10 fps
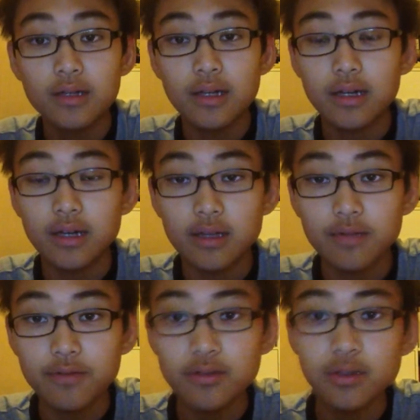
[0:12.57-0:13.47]

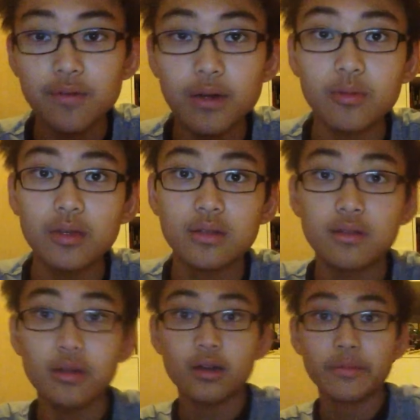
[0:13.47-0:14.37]
And first off, I would like to
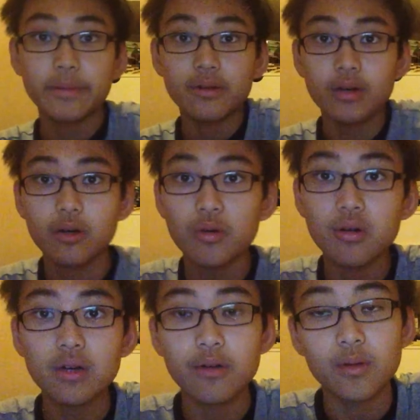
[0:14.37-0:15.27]
talk about a
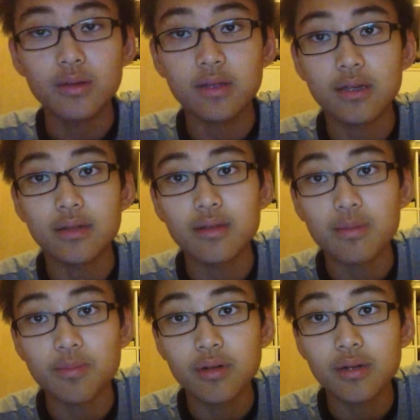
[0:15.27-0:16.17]
quote I really like in this
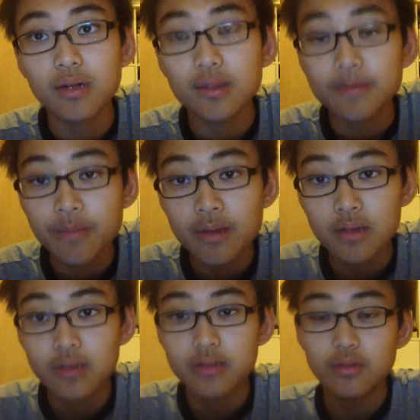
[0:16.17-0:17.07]
book.
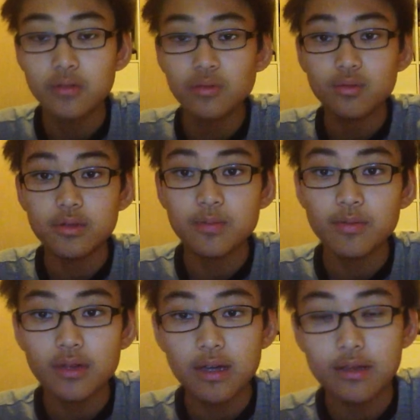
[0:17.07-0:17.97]
So, this
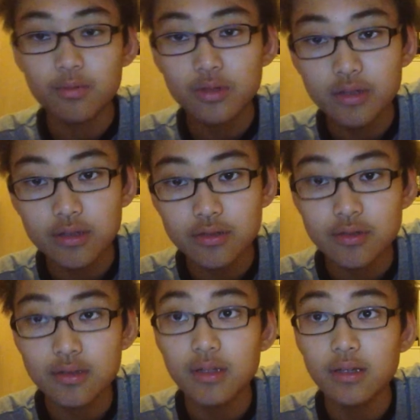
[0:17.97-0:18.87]
book has really
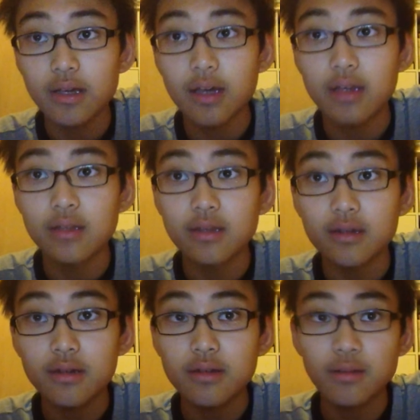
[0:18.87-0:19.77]
interesting and
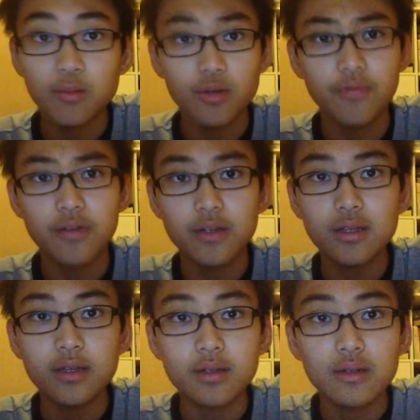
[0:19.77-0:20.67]
somewhat
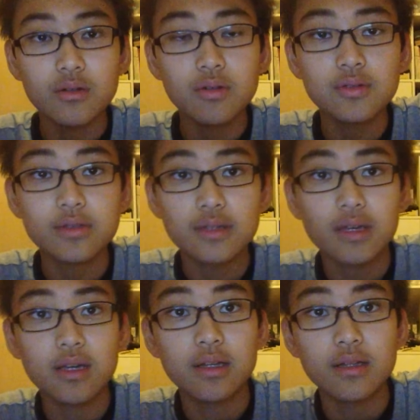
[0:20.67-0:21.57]
funny quotes,
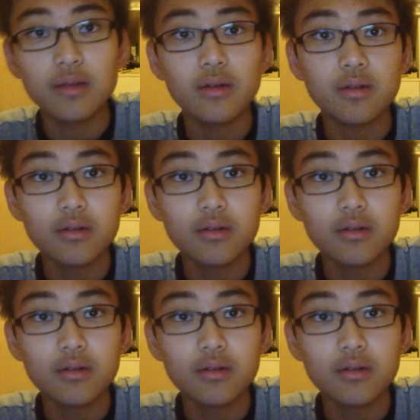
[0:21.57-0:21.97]
and